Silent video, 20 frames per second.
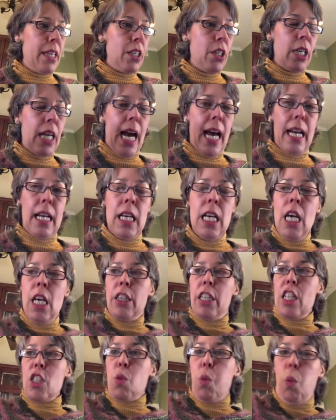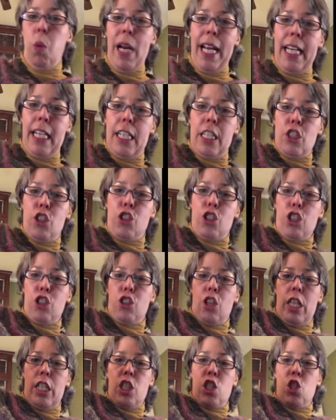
you gotta, this wind is just gonna